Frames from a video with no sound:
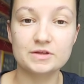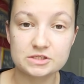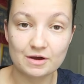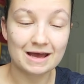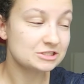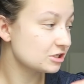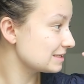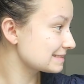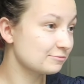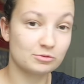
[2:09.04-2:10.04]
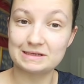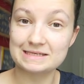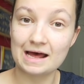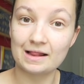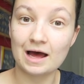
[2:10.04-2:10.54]
So as you guys can probably
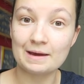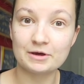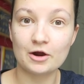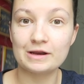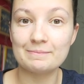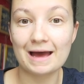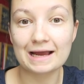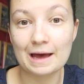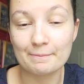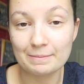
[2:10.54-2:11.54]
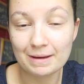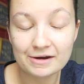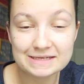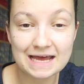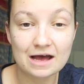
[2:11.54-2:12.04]
tell, I'm currently back at my
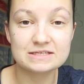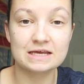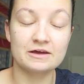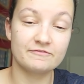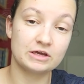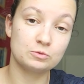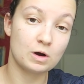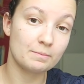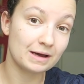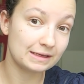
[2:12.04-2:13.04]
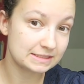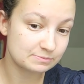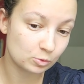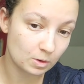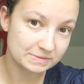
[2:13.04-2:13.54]
parents' house and I figured while my
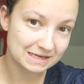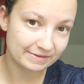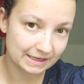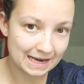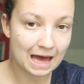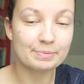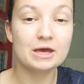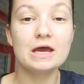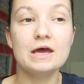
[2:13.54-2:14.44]
small one was having a nap,